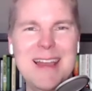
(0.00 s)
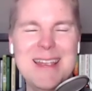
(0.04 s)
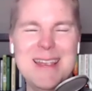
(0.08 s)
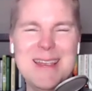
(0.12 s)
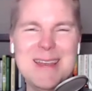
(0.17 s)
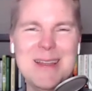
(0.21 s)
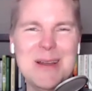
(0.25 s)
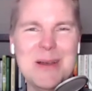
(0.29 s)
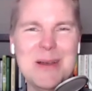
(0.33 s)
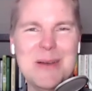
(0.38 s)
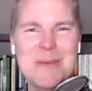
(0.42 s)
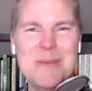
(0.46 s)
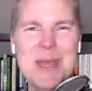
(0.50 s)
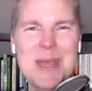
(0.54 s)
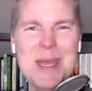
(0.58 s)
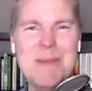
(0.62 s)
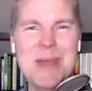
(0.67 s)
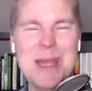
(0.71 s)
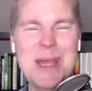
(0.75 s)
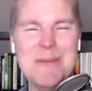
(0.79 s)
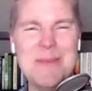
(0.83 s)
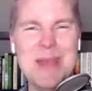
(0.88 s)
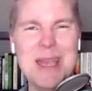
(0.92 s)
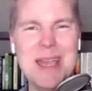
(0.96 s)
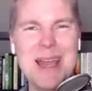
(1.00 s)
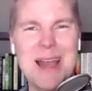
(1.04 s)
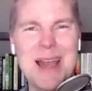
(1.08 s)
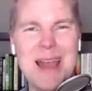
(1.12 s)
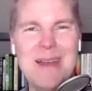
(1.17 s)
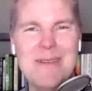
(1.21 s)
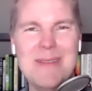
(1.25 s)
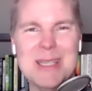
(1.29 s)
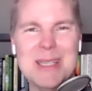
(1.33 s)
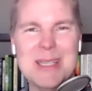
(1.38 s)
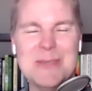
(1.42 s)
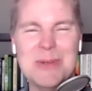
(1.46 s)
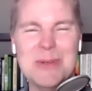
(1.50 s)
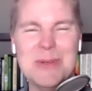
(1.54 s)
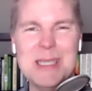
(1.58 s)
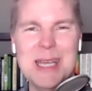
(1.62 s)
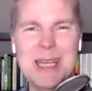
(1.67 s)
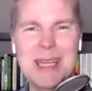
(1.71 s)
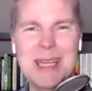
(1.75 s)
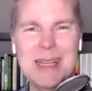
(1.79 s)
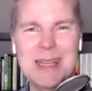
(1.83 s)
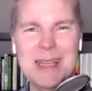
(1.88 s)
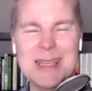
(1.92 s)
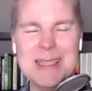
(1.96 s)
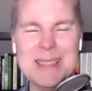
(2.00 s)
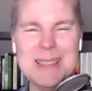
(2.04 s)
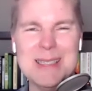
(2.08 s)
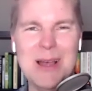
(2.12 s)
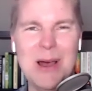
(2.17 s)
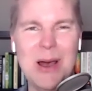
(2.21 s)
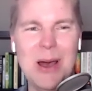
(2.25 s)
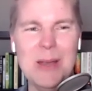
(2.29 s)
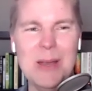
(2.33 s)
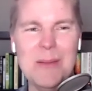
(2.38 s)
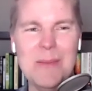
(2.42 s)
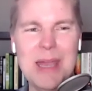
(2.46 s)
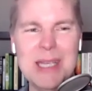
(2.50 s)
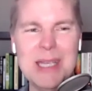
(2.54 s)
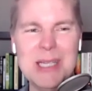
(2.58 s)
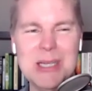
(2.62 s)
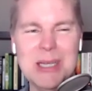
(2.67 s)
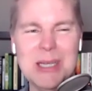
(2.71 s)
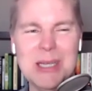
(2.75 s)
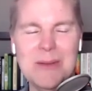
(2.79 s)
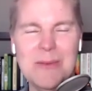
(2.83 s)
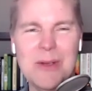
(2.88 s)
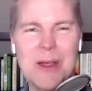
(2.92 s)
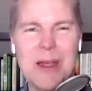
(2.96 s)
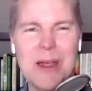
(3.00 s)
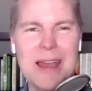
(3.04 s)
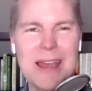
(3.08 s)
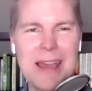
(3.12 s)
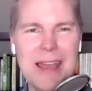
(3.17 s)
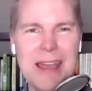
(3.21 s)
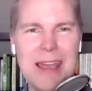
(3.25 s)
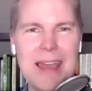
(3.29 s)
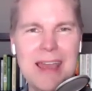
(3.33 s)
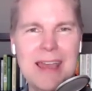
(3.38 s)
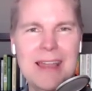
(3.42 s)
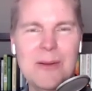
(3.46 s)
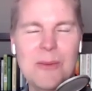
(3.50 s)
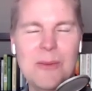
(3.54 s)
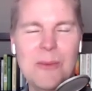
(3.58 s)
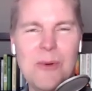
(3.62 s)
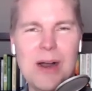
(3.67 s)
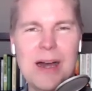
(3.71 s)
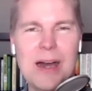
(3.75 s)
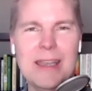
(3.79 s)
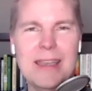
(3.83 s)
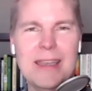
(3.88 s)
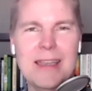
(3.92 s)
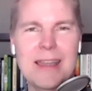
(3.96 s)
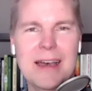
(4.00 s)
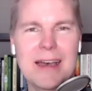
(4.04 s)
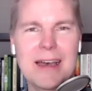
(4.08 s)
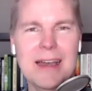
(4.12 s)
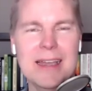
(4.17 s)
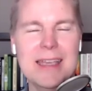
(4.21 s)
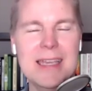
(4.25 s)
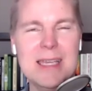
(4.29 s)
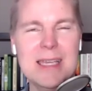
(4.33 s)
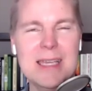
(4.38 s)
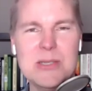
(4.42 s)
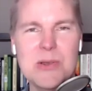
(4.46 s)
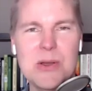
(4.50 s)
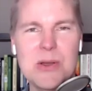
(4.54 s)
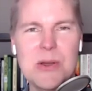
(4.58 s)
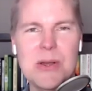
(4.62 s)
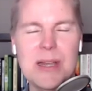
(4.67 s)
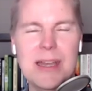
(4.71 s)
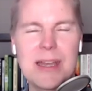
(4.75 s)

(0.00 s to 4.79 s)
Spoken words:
me being me, I have this ridiculous automation where I hit one keystroke